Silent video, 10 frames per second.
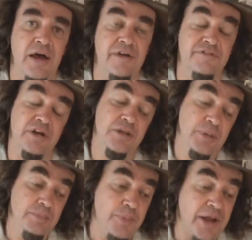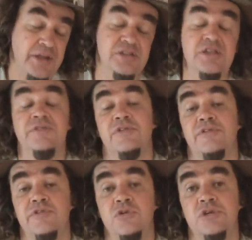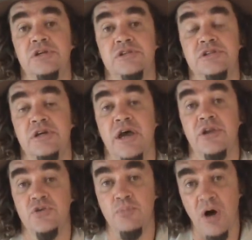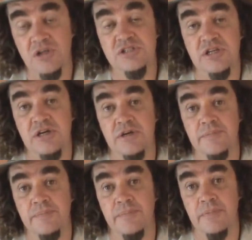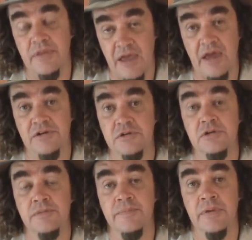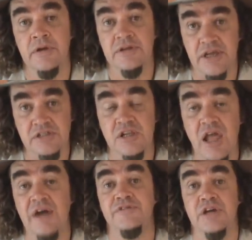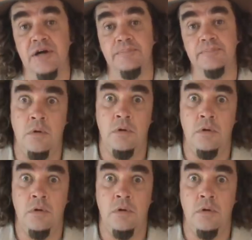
I've only been practicing for a few years, and to master the hand rule takes a lifetime.